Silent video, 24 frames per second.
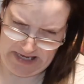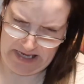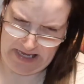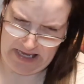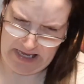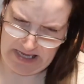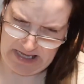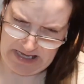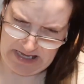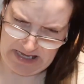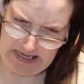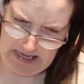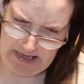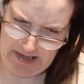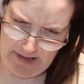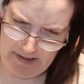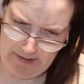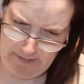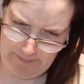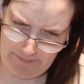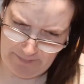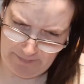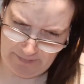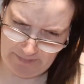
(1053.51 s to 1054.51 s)

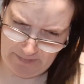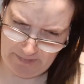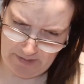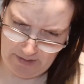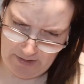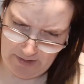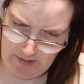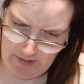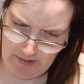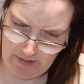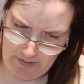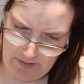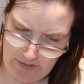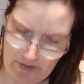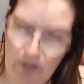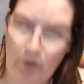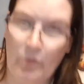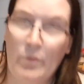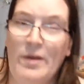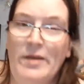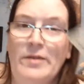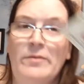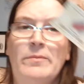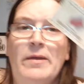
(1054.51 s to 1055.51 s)
Um, no
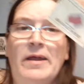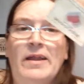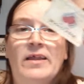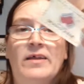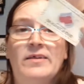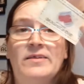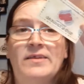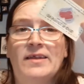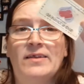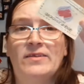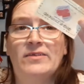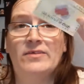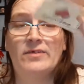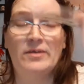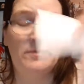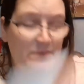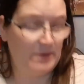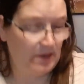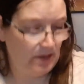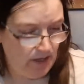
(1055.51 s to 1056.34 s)
win, better luck next time.